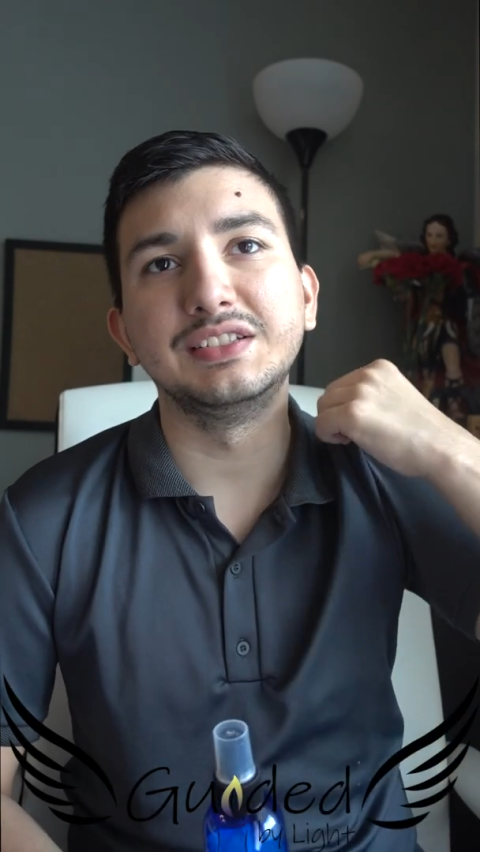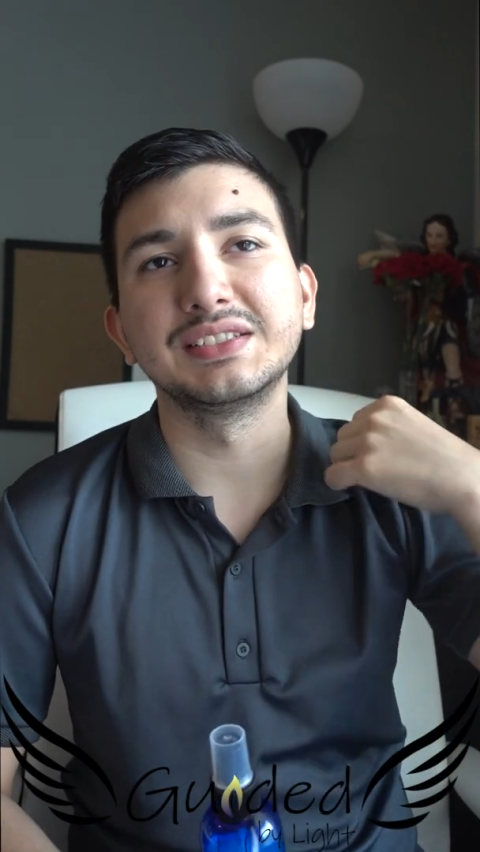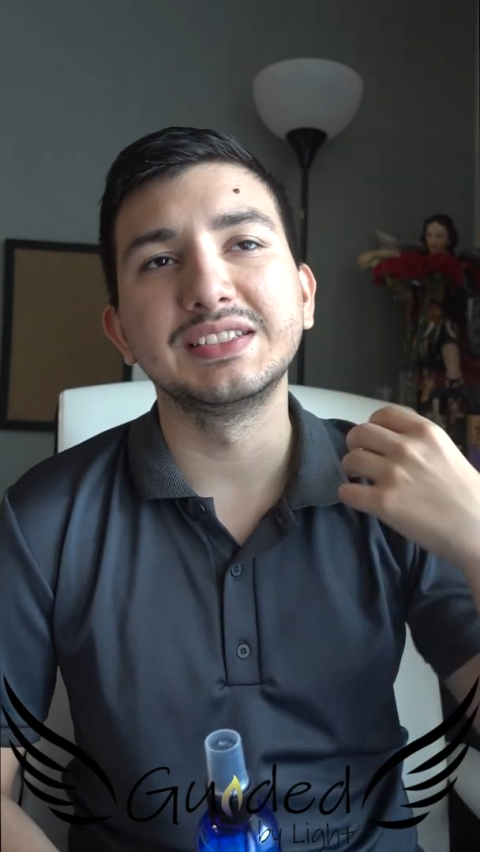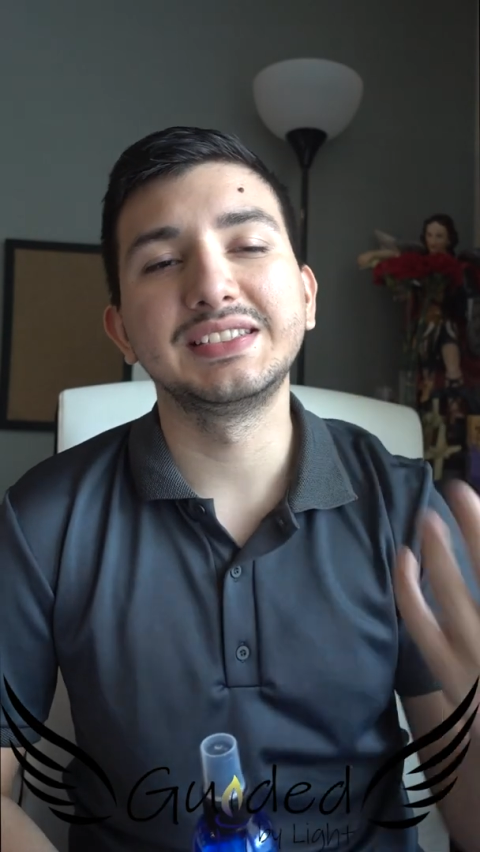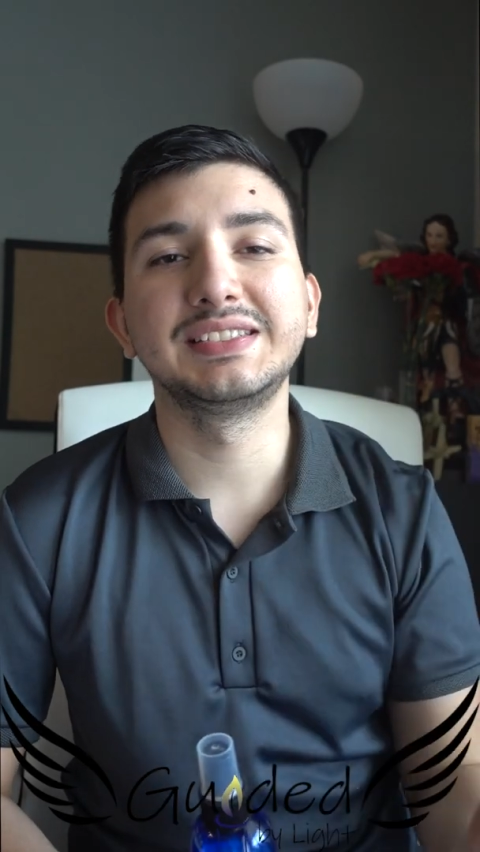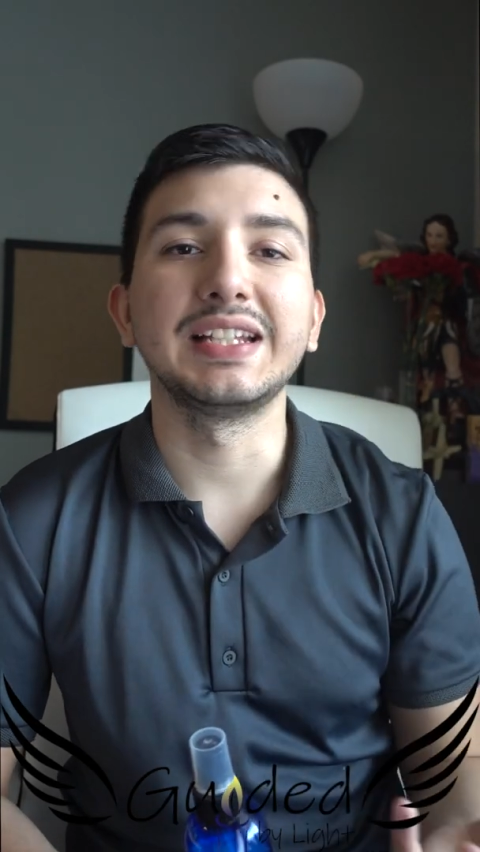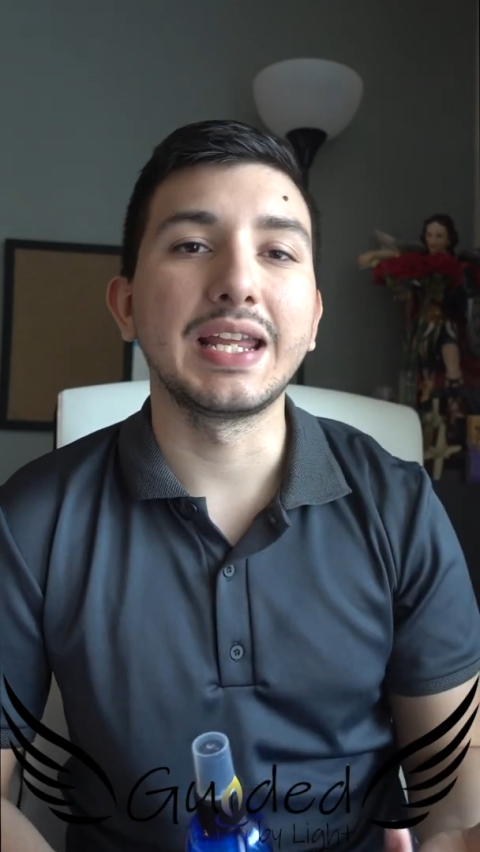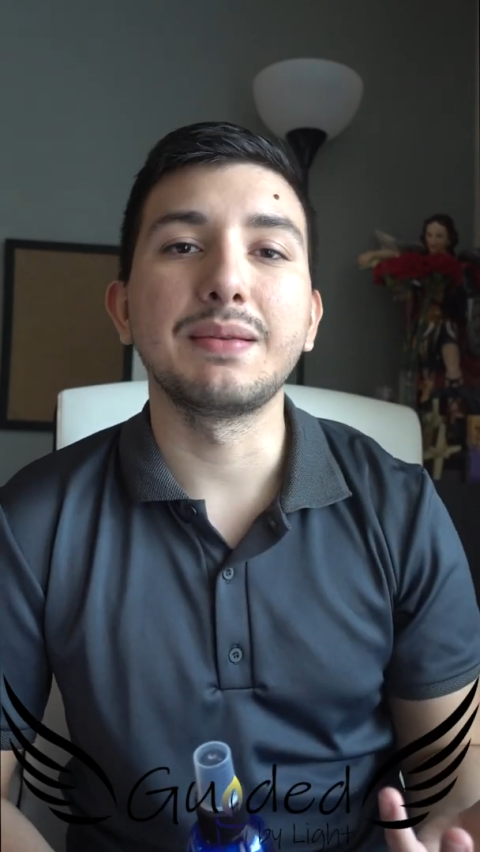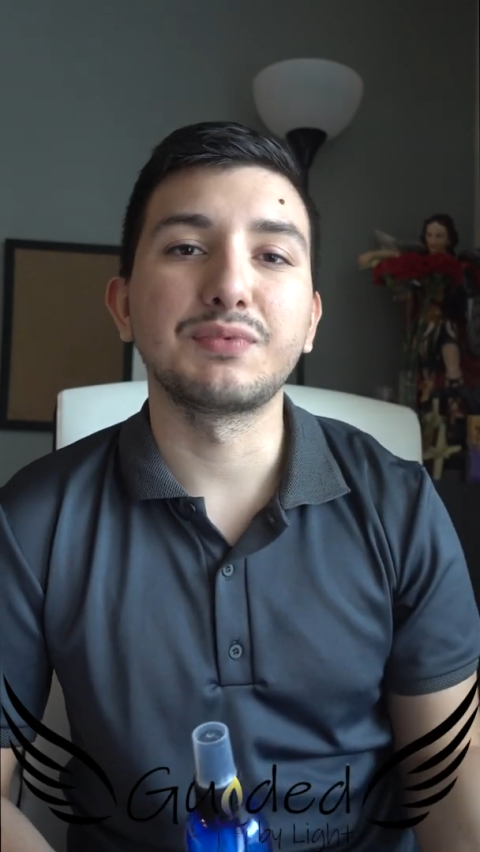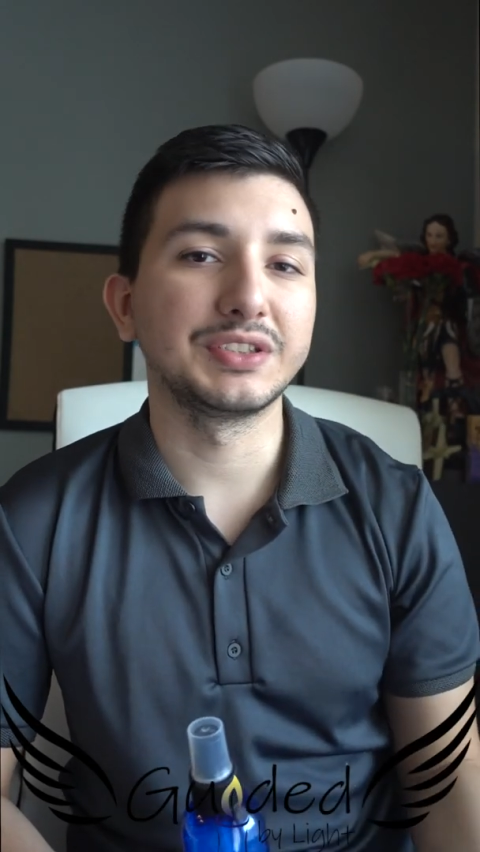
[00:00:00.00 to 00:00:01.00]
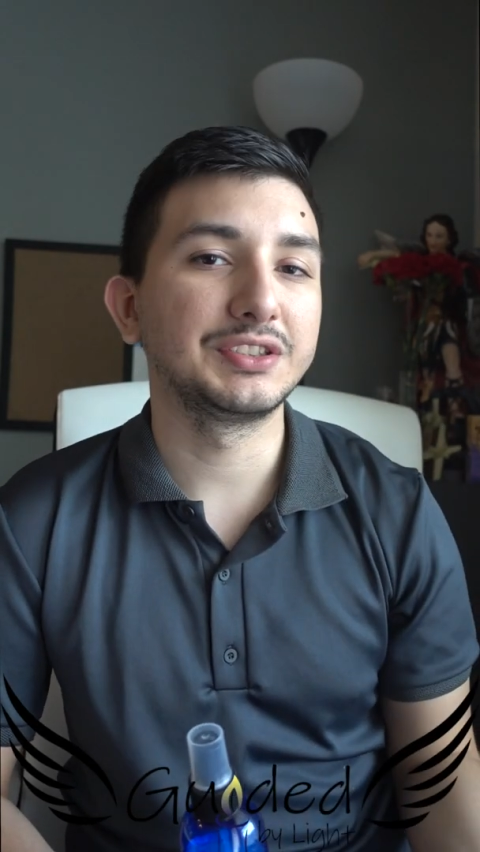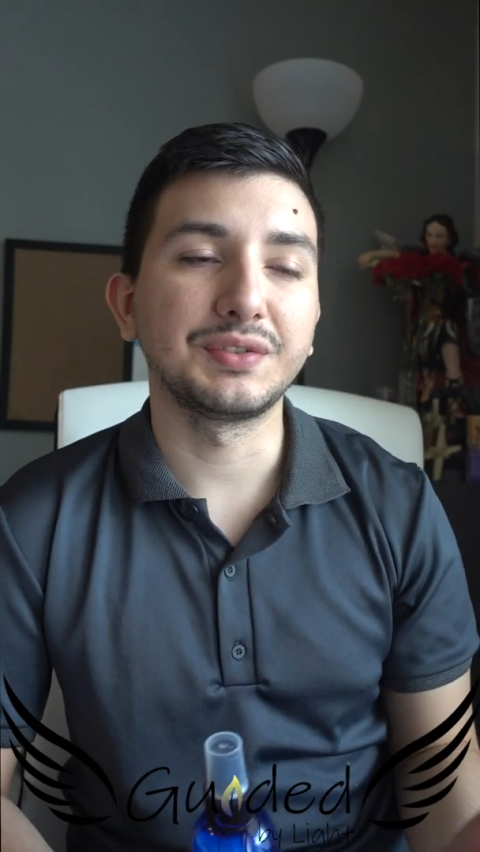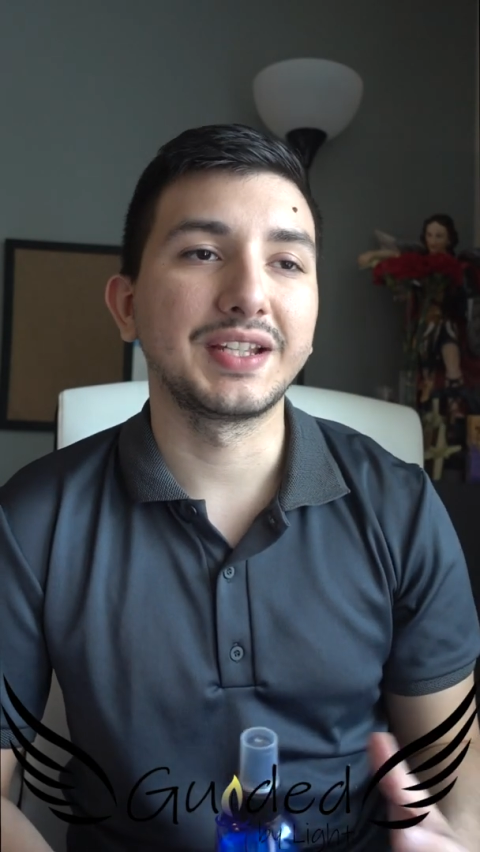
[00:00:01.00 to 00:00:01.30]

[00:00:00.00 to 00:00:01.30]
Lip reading: does the same result.